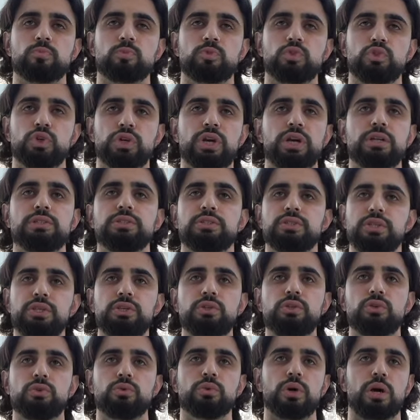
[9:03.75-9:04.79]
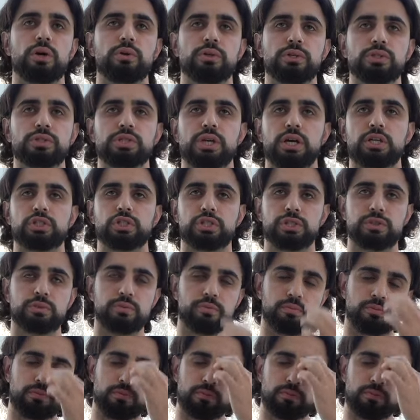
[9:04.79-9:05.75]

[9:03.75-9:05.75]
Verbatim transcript: to continue our discussion